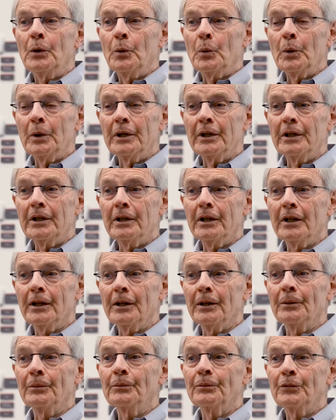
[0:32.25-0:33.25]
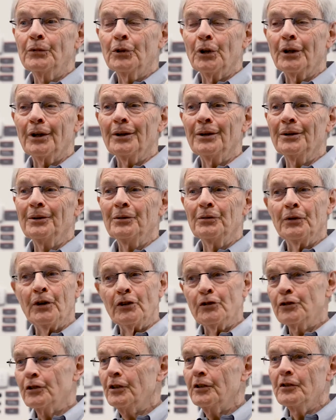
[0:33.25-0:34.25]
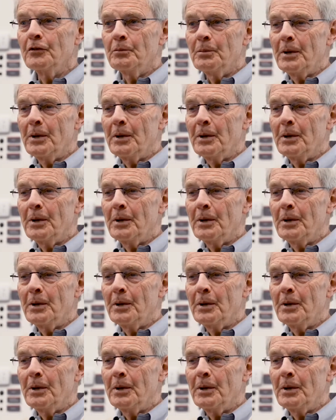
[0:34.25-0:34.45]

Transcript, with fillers: we uh, took a fresh sheet of